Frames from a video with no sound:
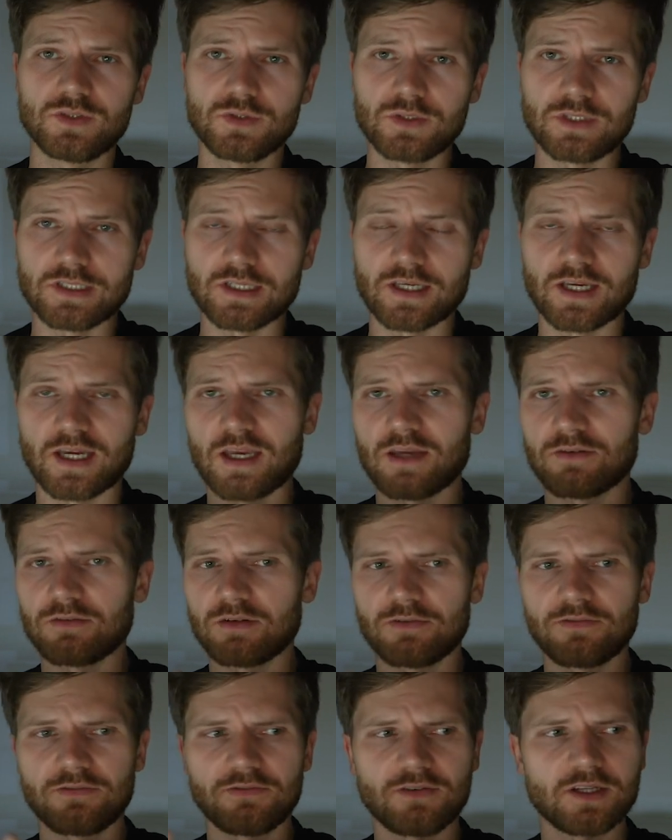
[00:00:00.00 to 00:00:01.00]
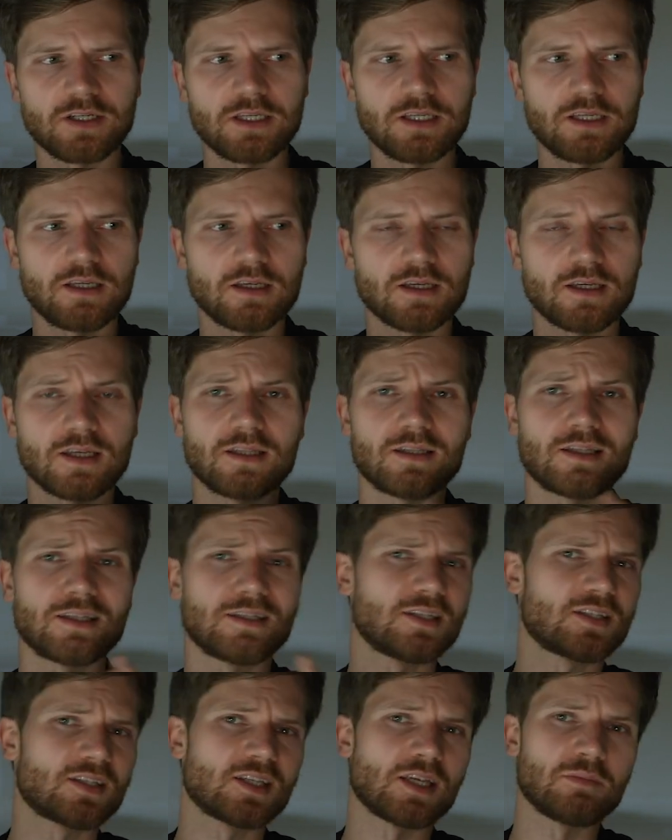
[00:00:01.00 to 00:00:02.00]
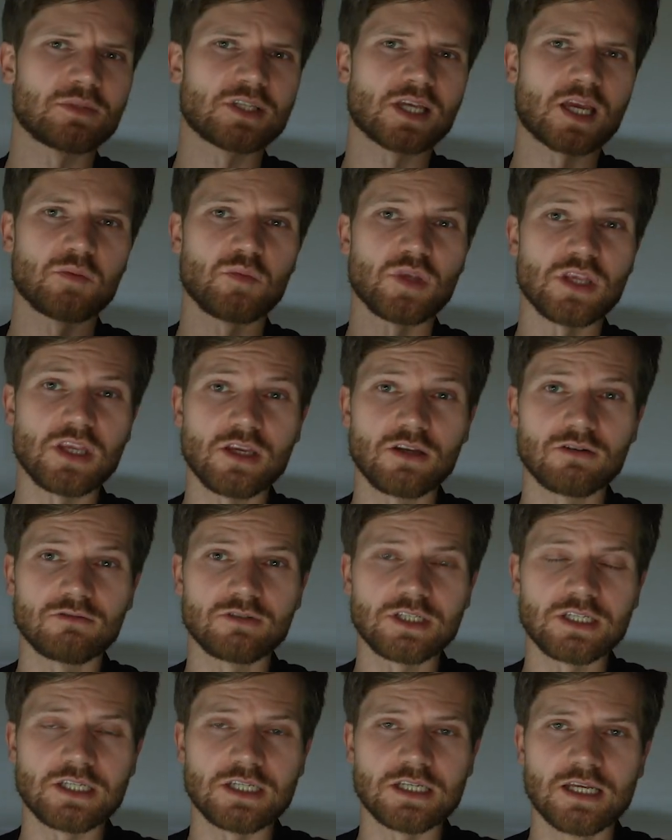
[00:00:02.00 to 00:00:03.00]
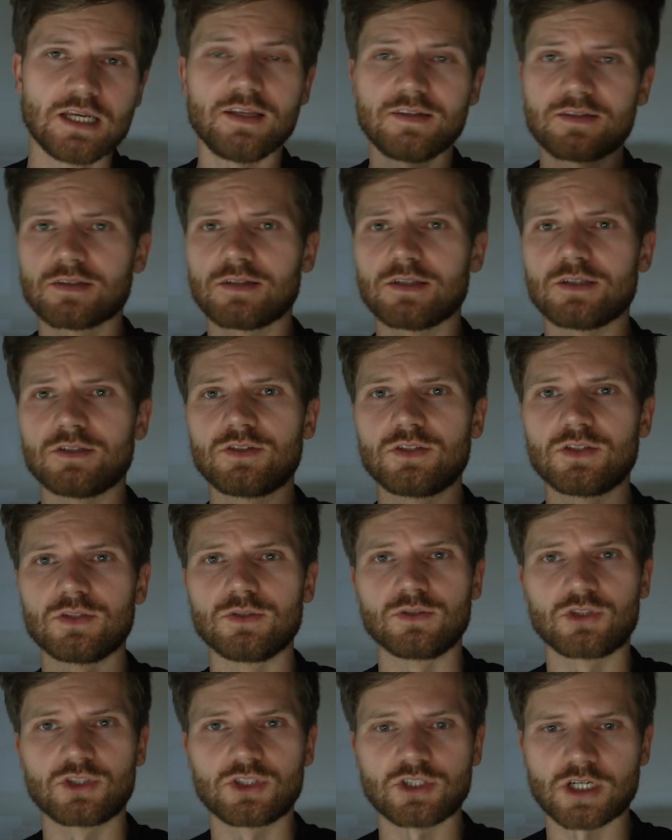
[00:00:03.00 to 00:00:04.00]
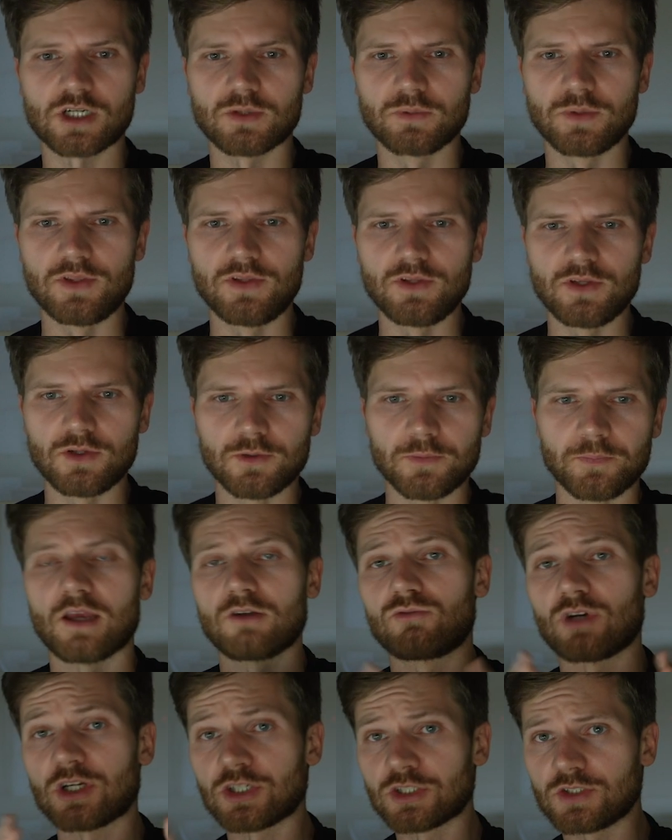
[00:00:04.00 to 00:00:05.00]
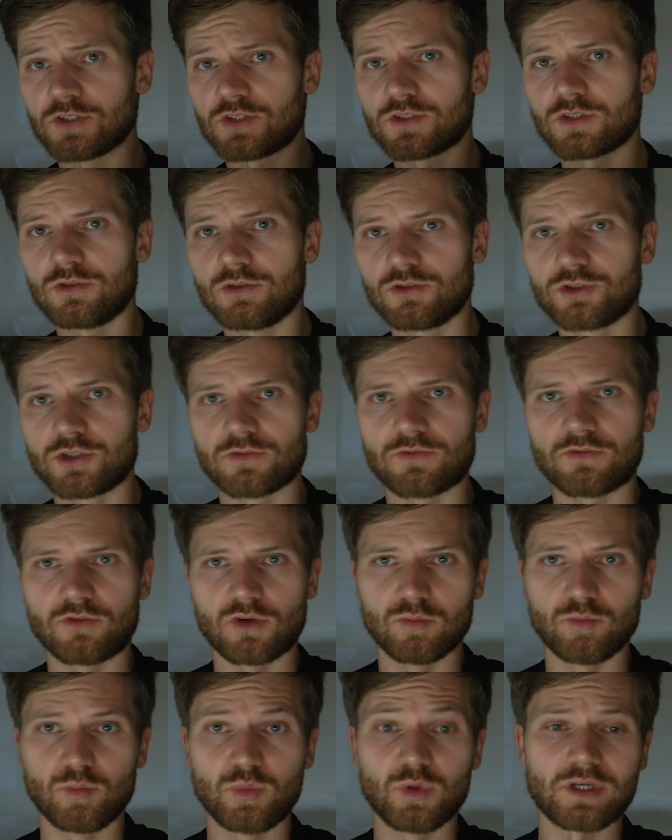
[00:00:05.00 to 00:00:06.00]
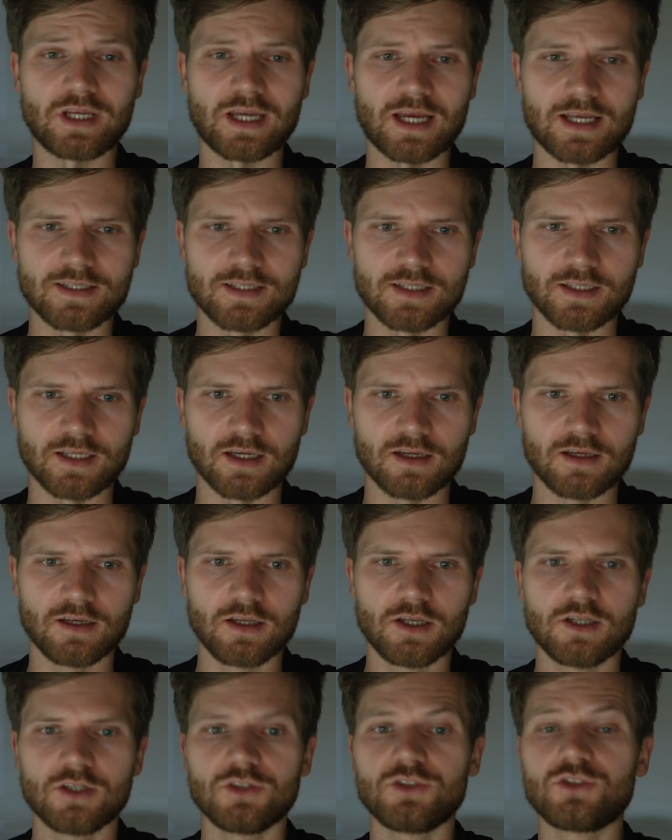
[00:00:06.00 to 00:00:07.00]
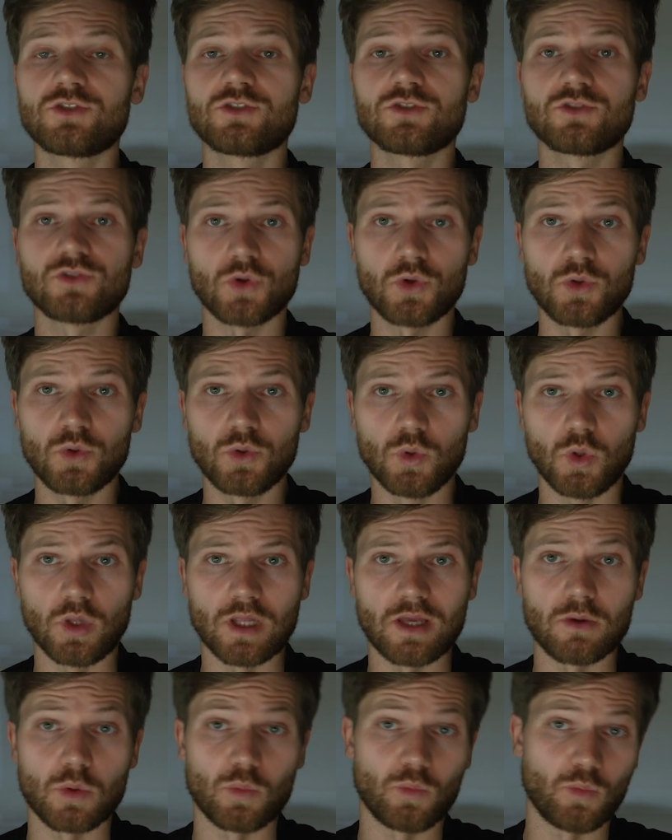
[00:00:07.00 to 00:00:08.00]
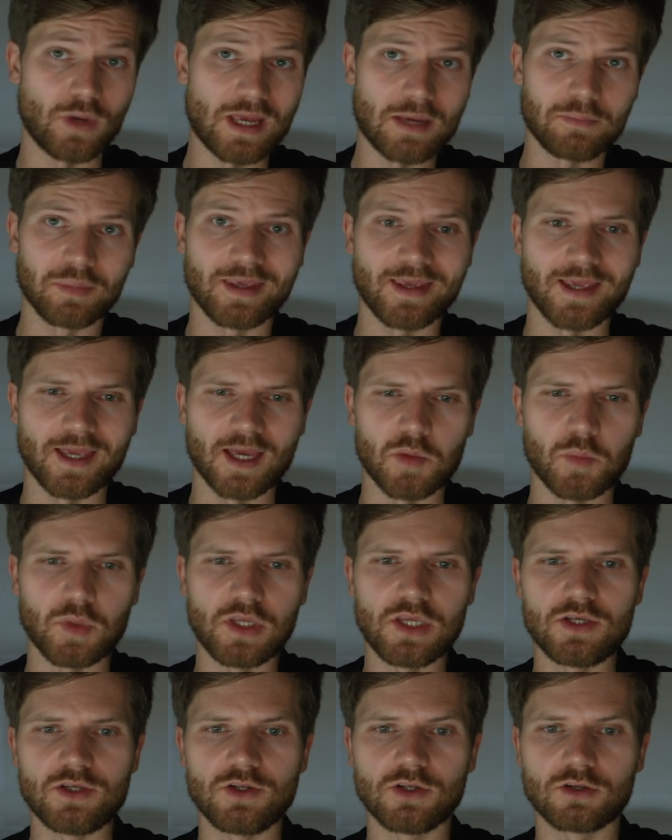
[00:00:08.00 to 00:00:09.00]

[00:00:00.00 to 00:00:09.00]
looting, I have a funny and at the same time eerie incident to share with you. A Russian soldier from Buryatia stole a webcam in